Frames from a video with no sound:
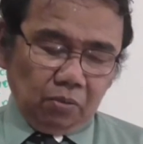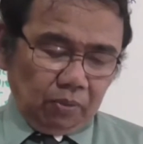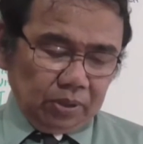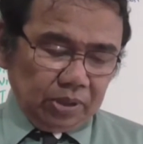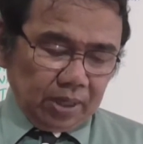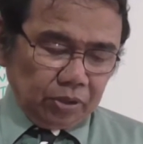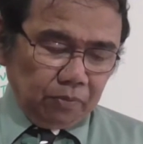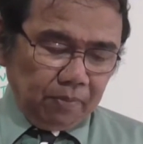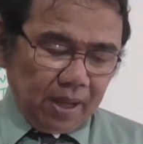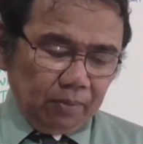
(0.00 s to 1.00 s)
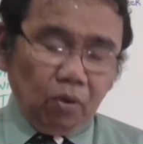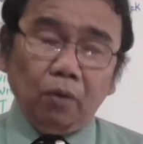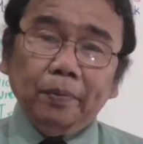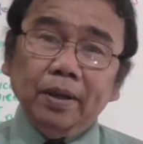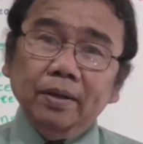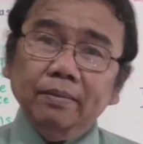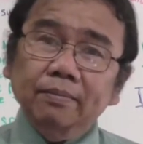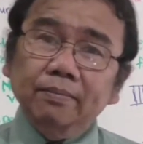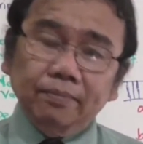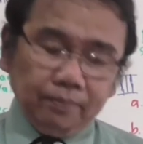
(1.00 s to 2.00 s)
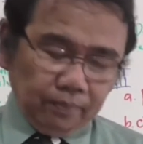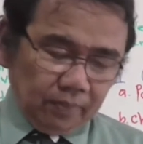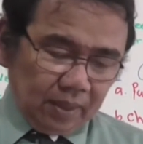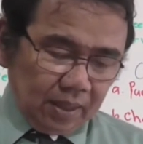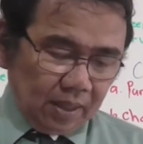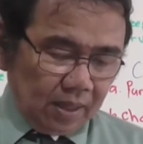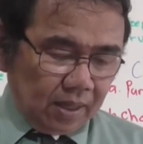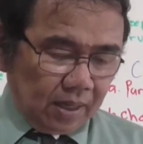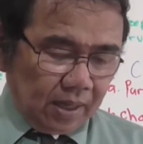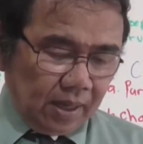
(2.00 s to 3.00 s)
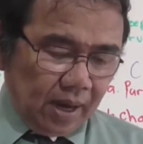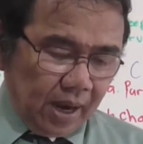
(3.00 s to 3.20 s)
When suction valve open and